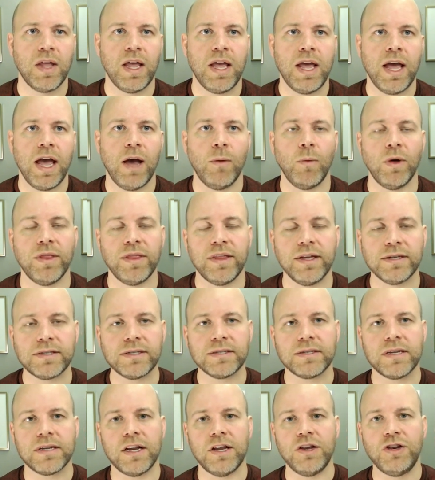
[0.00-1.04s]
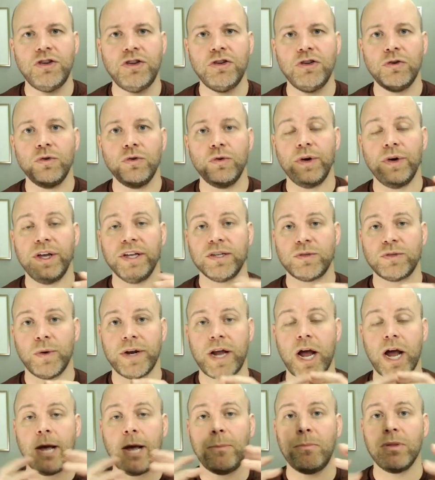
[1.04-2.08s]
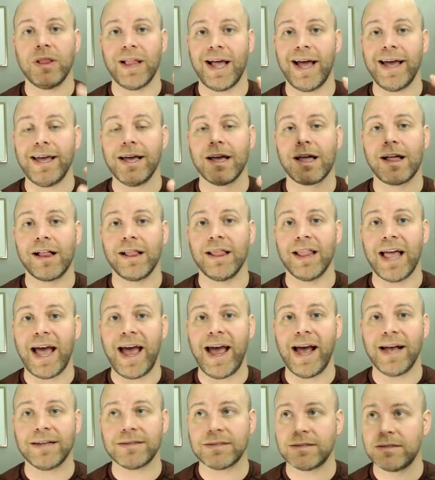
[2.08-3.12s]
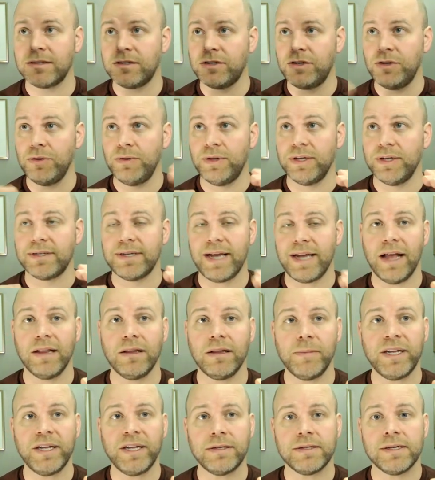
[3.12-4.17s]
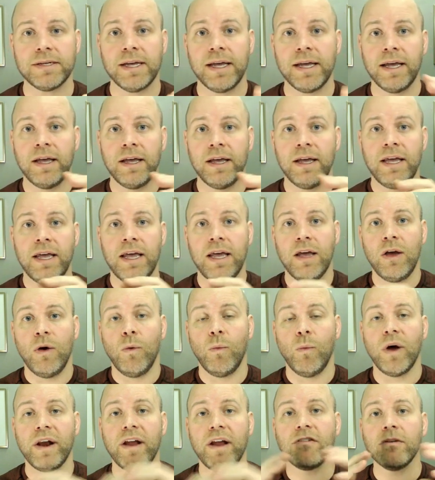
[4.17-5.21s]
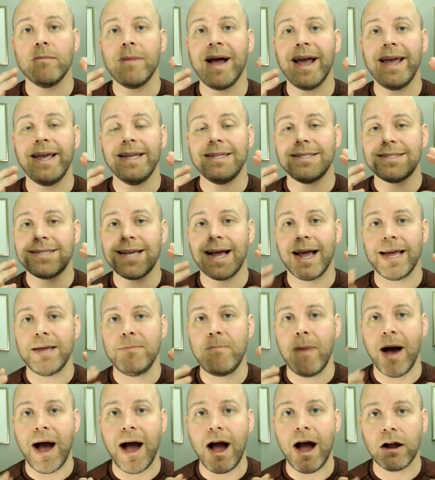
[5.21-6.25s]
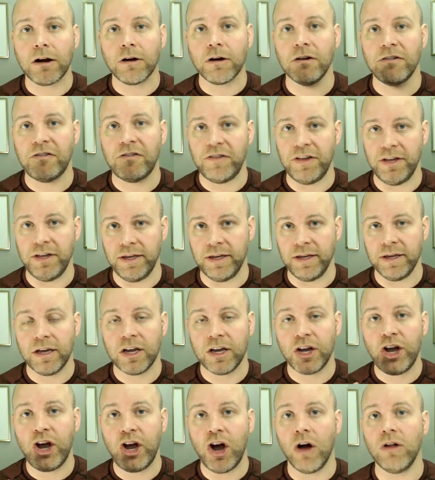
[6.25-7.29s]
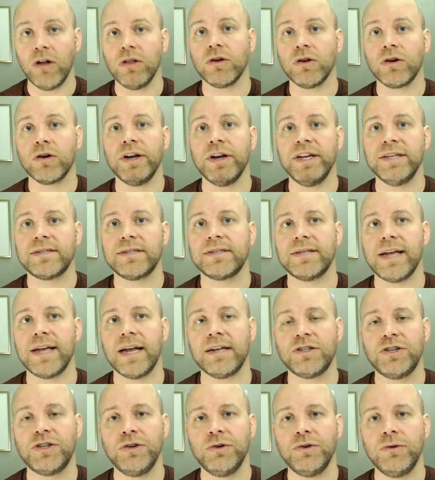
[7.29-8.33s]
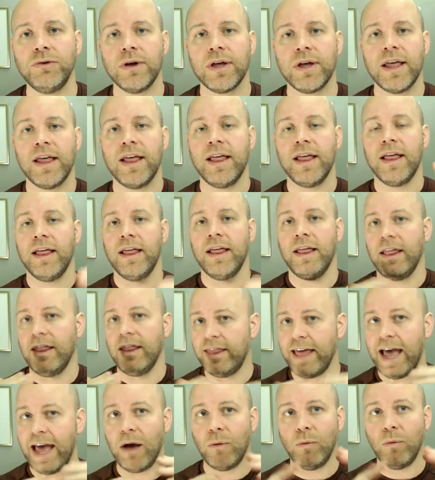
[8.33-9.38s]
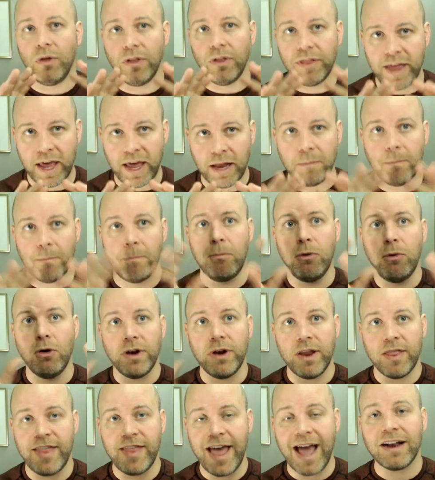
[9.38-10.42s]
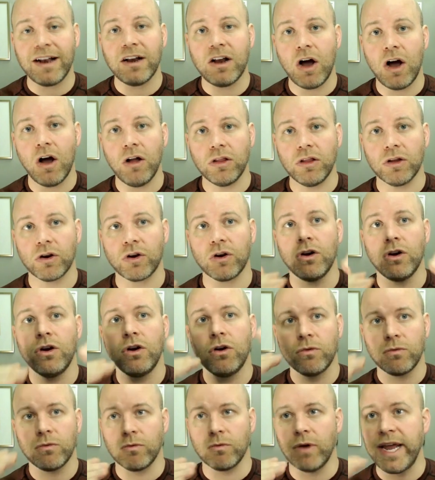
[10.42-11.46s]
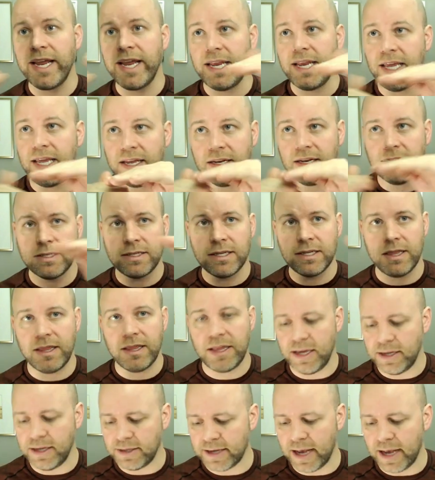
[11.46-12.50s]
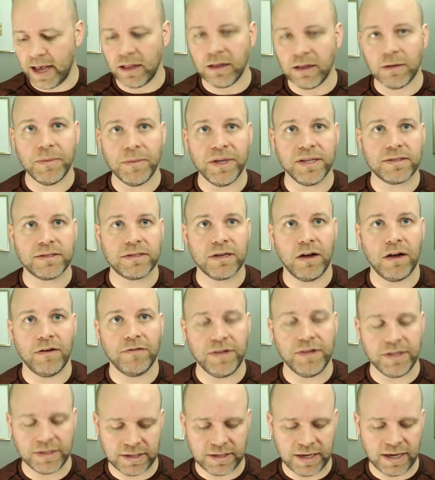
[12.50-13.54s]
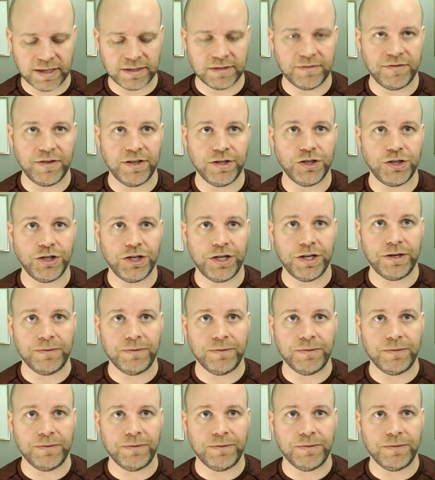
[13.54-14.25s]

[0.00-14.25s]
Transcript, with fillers: And what this is going to do is when I apply a class to this element, whatever my typography color is set to, that will then put that color right into these elements of this SVG.